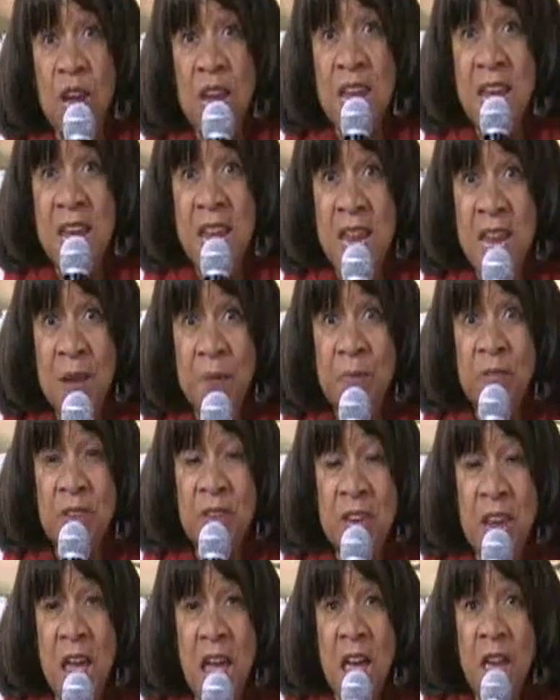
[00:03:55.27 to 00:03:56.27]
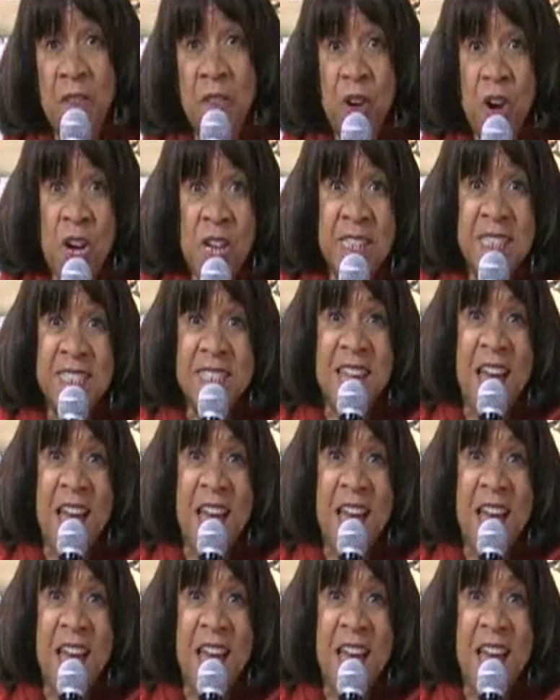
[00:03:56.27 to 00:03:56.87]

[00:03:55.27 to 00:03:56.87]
Dreams never